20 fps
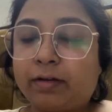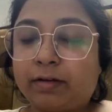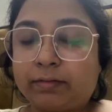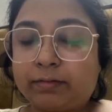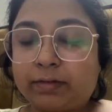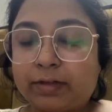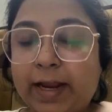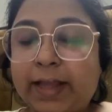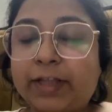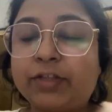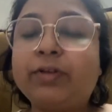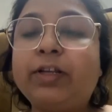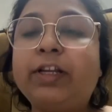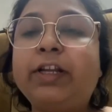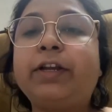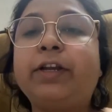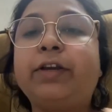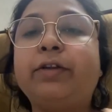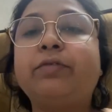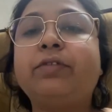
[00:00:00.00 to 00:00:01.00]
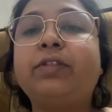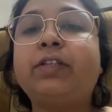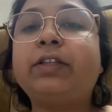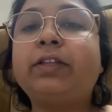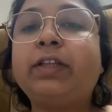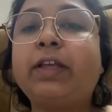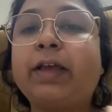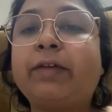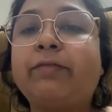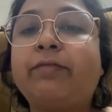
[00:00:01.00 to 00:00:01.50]
gradually reducing
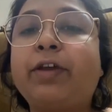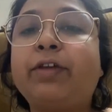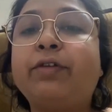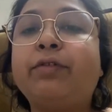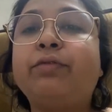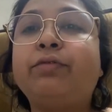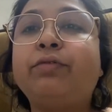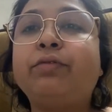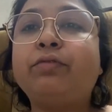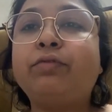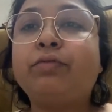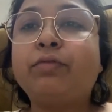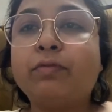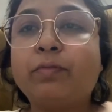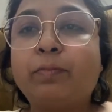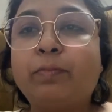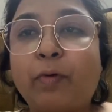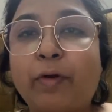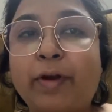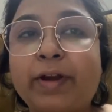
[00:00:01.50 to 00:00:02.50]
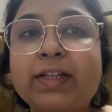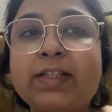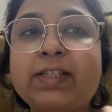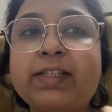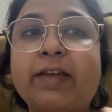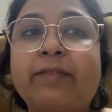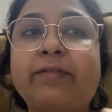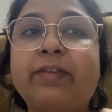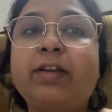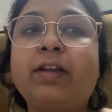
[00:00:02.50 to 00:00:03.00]
the FiO2 to
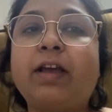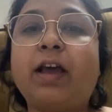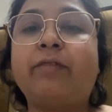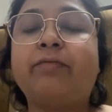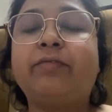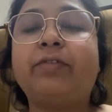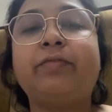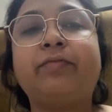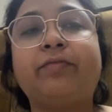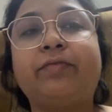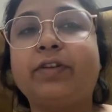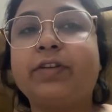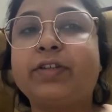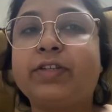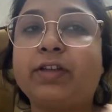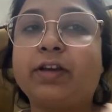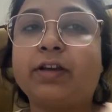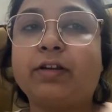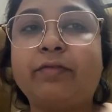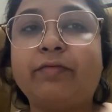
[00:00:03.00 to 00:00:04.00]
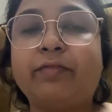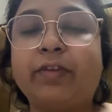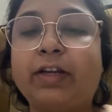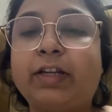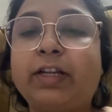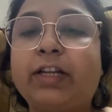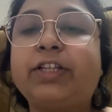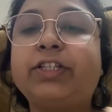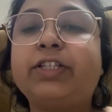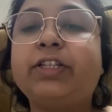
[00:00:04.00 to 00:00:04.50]
0.7 after first hour of
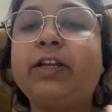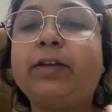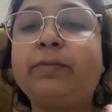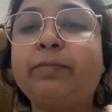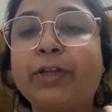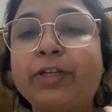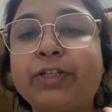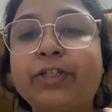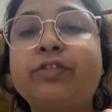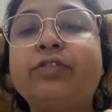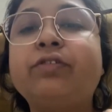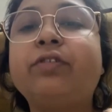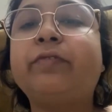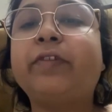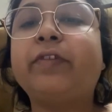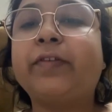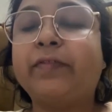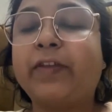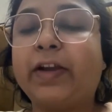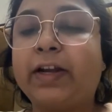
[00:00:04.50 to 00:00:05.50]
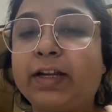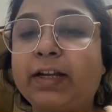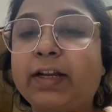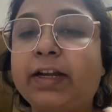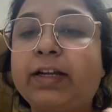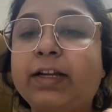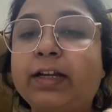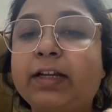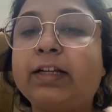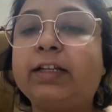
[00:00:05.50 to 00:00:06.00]
ventilation, and patient should be
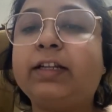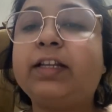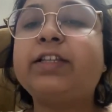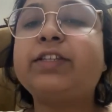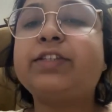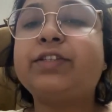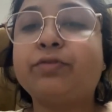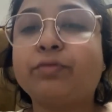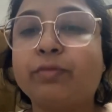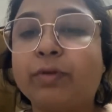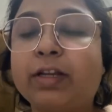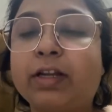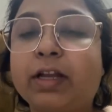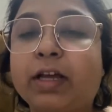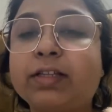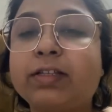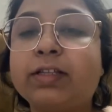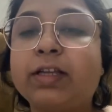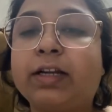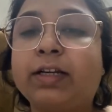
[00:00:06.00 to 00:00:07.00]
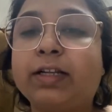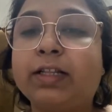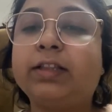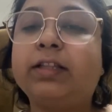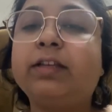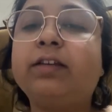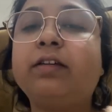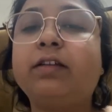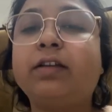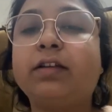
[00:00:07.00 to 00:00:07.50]
ventilated at least 12 hours until
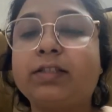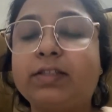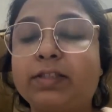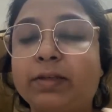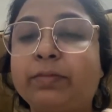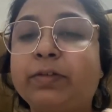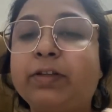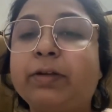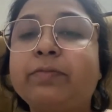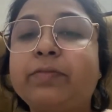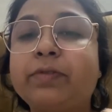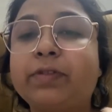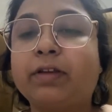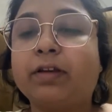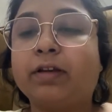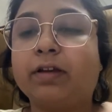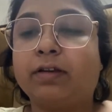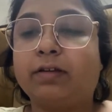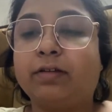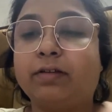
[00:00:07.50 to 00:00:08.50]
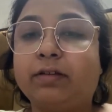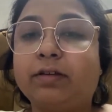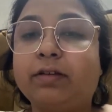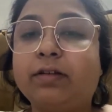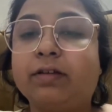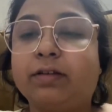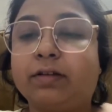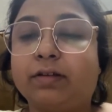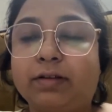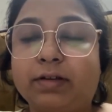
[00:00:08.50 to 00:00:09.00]
the symptoms
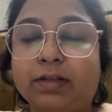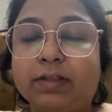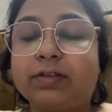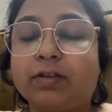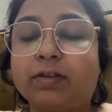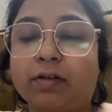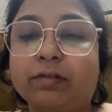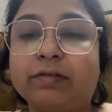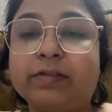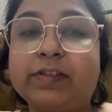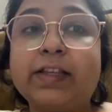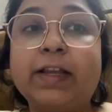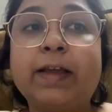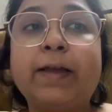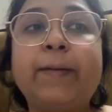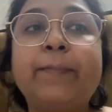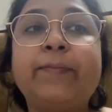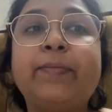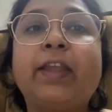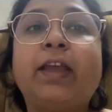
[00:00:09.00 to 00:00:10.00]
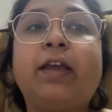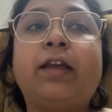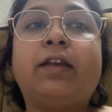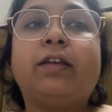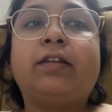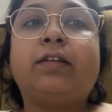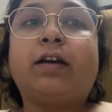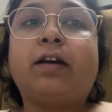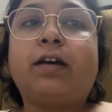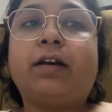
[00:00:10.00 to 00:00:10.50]
resolves.
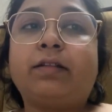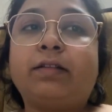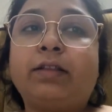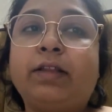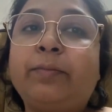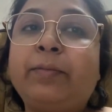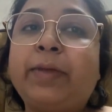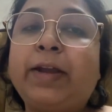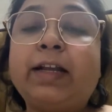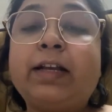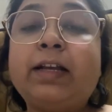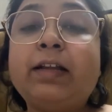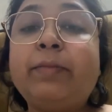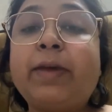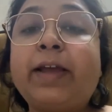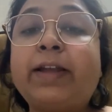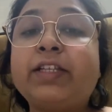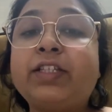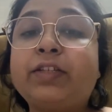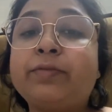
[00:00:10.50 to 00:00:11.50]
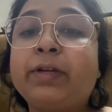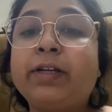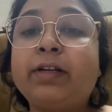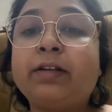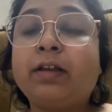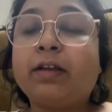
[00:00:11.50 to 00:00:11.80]
The medical management